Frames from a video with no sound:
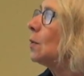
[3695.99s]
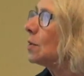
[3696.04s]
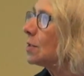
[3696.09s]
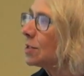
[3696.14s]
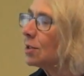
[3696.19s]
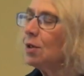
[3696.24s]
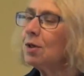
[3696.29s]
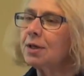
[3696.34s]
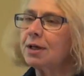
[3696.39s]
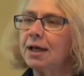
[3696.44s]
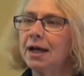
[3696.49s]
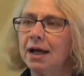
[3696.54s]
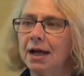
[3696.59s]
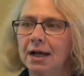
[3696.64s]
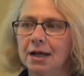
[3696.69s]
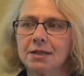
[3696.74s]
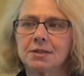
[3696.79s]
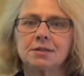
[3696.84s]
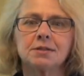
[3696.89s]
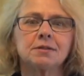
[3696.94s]
was look
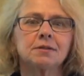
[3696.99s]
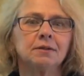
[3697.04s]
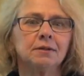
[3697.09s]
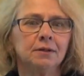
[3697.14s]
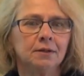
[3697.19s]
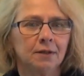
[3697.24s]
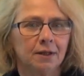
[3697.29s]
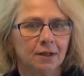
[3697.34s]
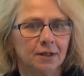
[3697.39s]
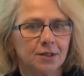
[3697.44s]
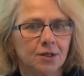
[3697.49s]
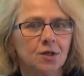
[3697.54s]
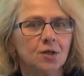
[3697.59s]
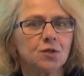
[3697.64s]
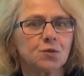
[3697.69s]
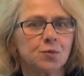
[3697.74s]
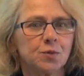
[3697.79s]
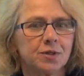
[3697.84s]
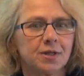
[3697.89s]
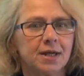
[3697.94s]
at
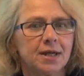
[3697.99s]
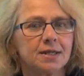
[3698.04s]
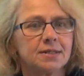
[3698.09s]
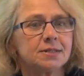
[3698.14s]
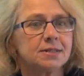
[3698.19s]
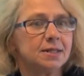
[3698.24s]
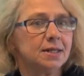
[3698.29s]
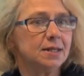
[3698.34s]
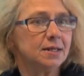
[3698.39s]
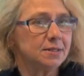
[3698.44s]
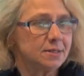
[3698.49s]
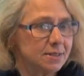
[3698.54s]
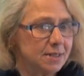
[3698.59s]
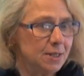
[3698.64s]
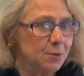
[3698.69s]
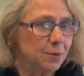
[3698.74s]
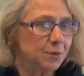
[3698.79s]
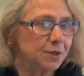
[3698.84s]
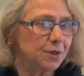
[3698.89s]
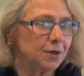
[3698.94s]
adults with ASD and
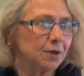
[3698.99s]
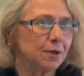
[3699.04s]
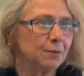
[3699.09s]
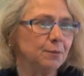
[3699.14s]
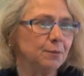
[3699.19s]
see what their